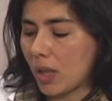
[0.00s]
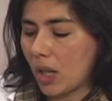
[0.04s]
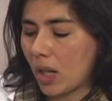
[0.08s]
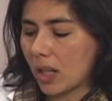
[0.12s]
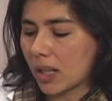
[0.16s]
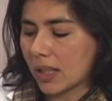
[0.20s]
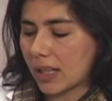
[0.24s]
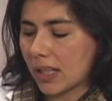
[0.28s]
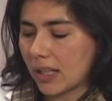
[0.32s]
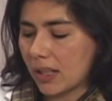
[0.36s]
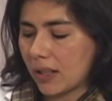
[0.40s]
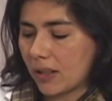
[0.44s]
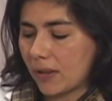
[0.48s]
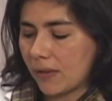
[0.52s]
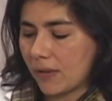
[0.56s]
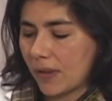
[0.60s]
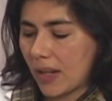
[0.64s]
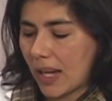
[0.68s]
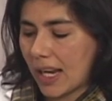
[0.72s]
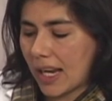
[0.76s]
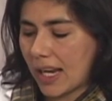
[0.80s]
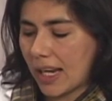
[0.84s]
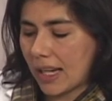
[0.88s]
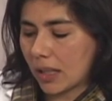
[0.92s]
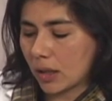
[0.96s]
I'll give
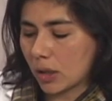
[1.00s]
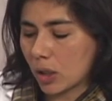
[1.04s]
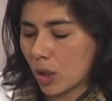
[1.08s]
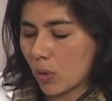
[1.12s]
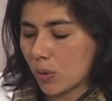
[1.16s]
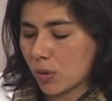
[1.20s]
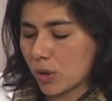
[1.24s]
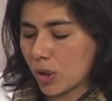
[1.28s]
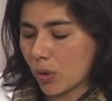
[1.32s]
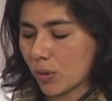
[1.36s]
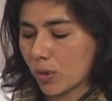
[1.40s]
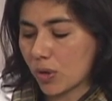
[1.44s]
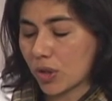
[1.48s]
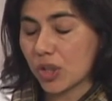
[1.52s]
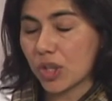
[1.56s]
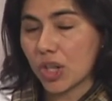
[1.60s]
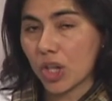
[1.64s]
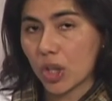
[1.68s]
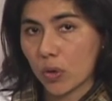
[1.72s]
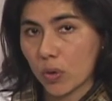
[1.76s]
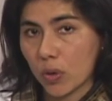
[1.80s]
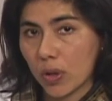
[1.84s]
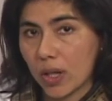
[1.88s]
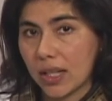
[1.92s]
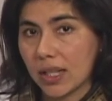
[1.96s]
a low-dose
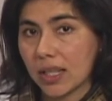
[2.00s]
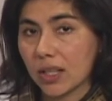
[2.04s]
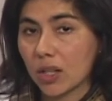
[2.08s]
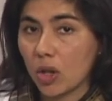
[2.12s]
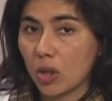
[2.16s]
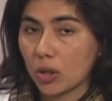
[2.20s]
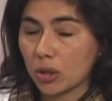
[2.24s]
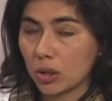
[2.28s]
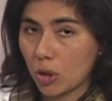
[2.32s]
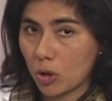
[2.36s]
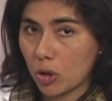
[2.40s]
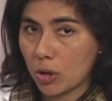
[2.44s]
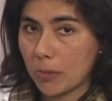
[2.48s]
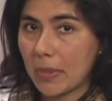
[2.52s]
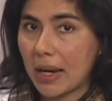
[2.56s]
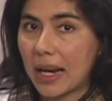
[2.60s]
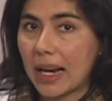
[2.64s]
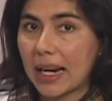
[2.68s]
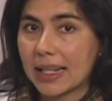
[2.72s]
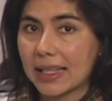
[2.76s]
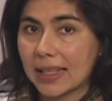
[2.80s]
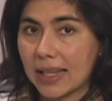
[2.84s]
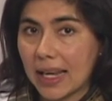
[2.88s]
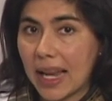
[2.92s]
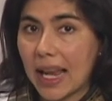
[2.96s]
steroid called
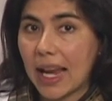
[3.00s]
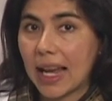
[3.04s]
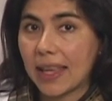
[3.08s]
Lotamax